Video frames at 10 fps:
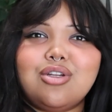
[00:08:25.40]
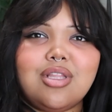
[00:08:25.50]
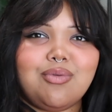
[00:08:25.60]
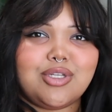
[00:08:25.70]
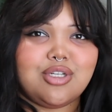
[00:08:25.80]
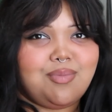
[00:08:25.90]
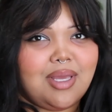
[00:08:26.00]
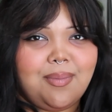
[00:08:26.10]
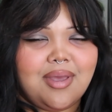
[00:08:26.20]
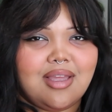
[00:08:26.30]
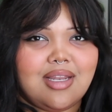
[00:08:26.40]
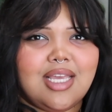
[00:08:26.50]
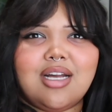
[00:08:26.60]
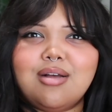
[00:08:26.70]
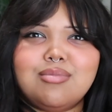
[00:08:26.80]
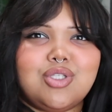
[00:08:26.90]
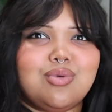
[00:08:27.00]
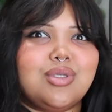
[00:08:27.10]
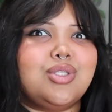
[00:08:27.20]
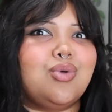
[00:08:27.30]
literally Richard Papin. He comes
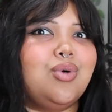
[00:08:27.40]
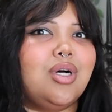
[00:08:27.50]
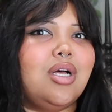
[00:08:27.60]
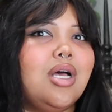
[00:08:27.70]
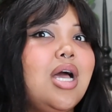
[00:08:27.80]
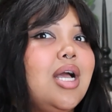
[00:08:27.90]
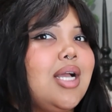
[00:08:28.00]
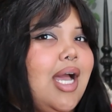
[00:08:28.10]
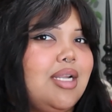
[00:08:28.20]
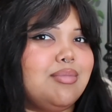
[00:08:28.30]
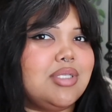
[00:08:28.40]
to a school, kind of